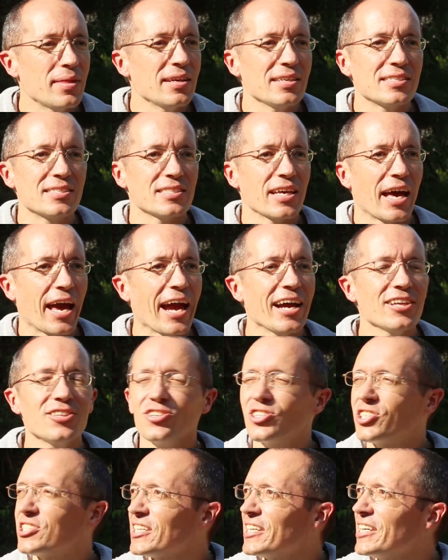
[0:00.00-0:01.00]
this
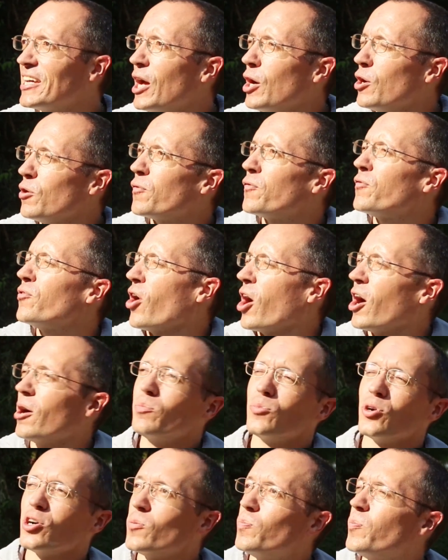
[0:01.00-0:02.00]
energy
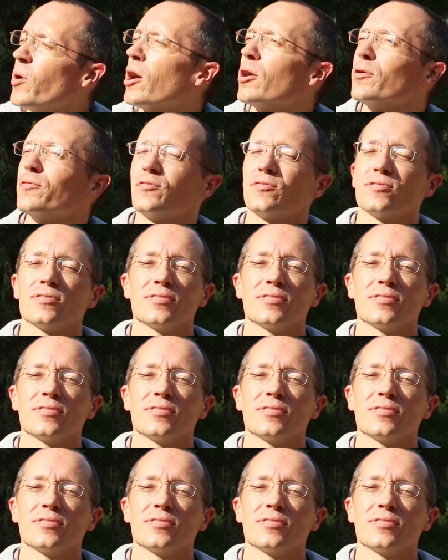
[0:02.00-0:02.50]
from above.